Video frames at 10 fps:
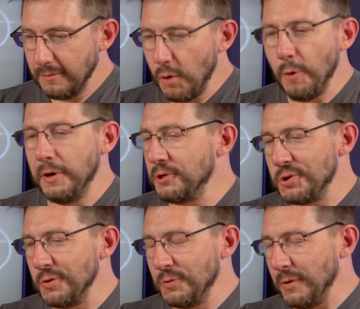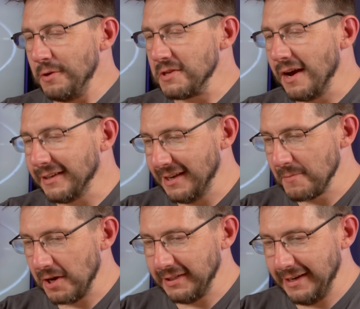Moment of truth. What are you talking
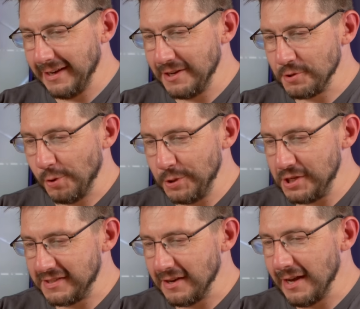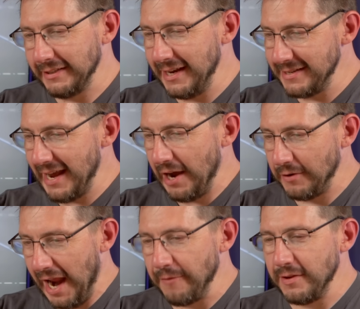about, Late Night Joel? We just saw it lay
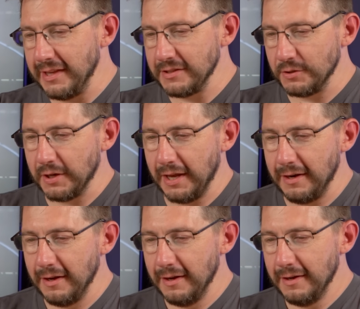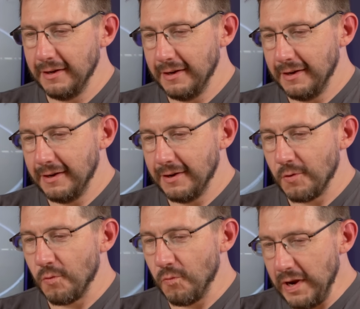down. Everything's looking
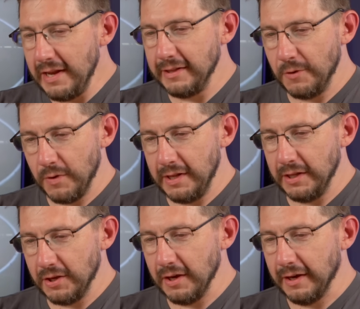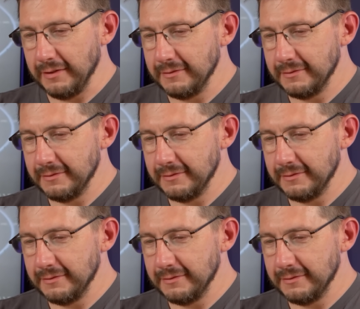really, really good.